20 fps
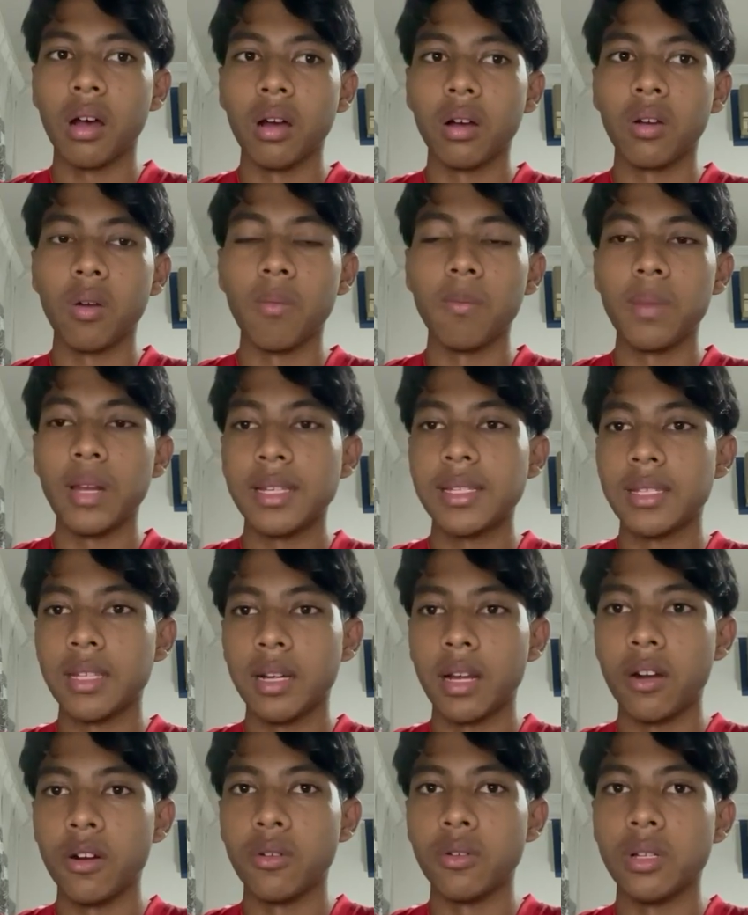complex
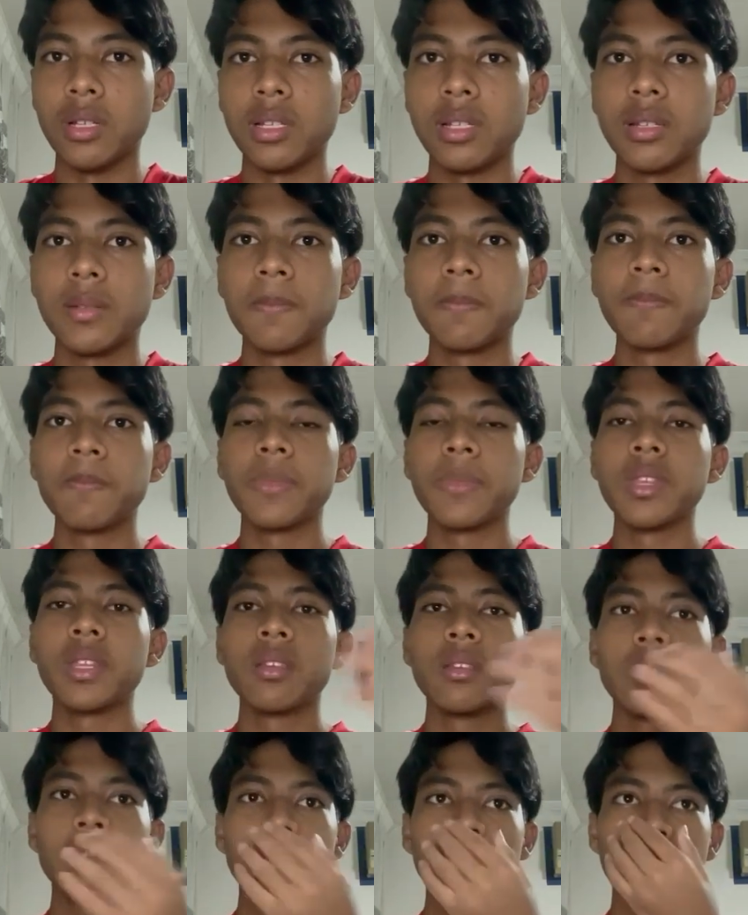scenarios.
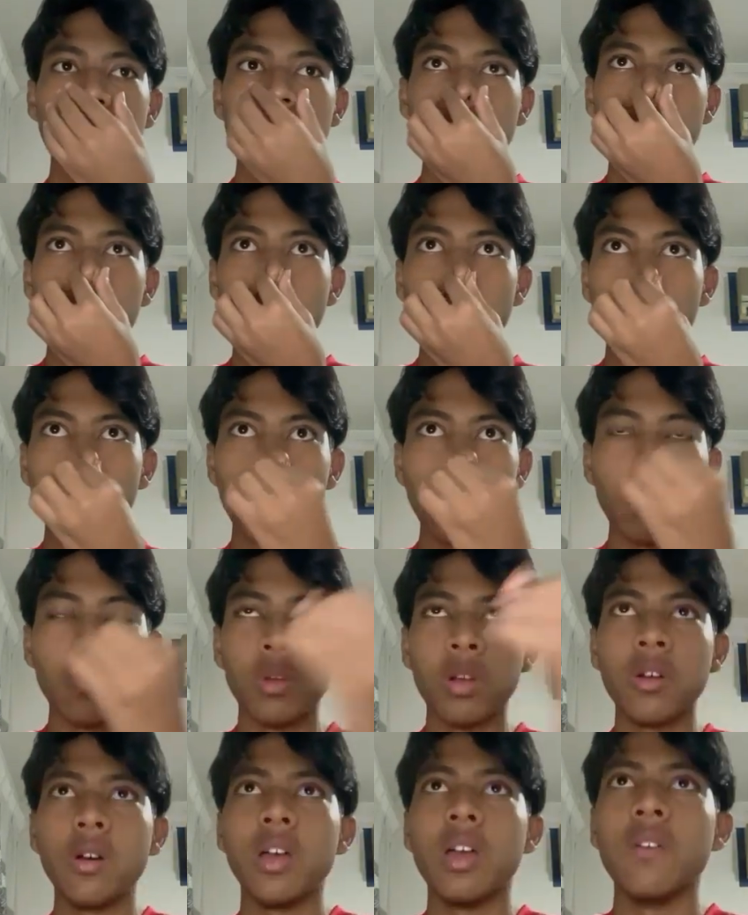So
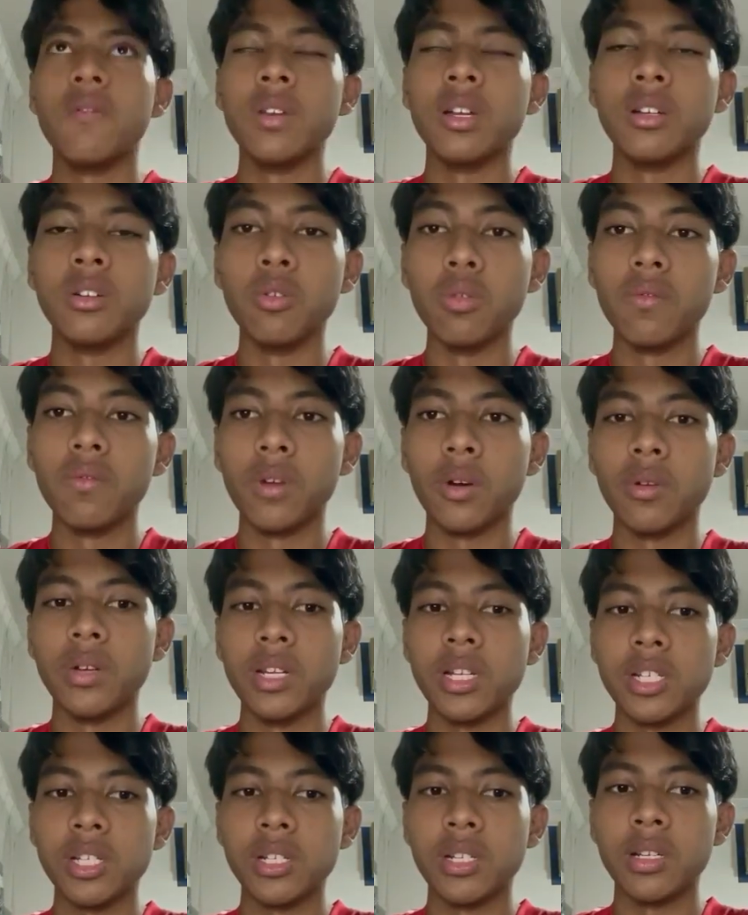without having good
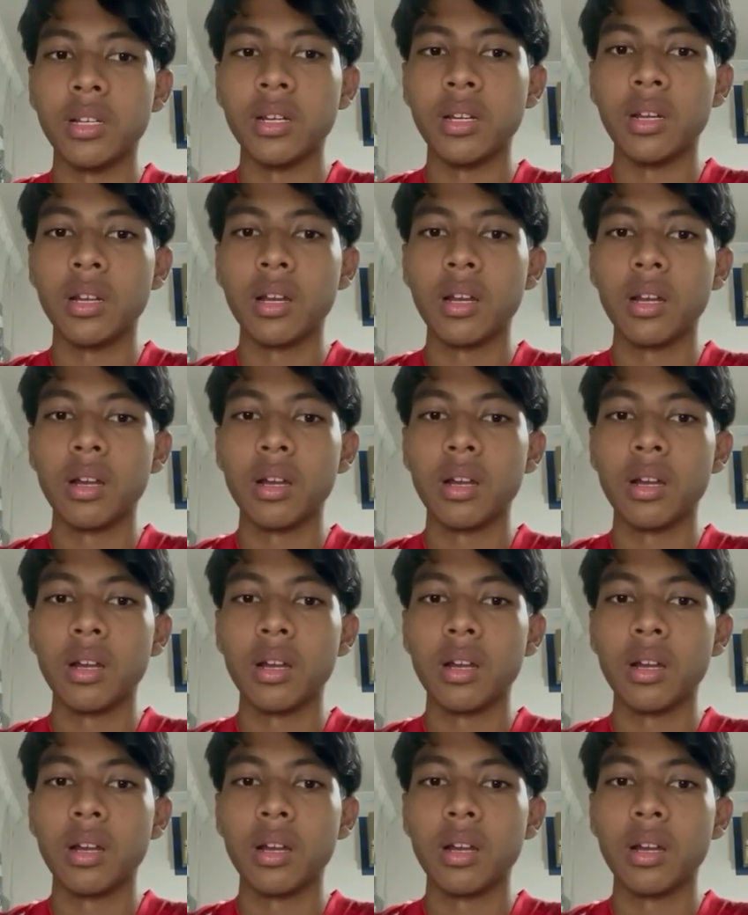foundation,